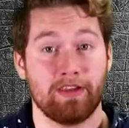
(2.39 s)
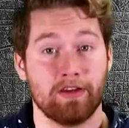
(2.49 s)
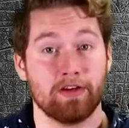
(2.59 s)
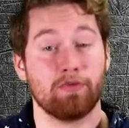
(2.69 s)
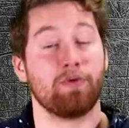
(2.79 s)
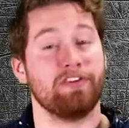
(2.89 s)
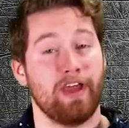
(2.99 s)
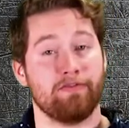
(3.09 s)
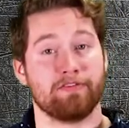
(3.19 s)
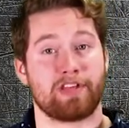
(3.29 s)
here with
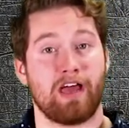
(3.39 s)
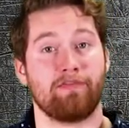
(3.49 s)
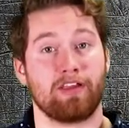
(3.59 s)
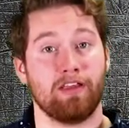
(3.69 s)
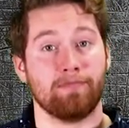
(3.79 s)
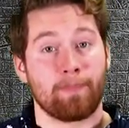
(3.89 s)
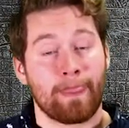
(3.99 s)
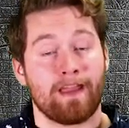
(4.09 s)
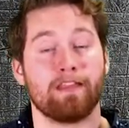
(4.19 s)
Devil's Advocate,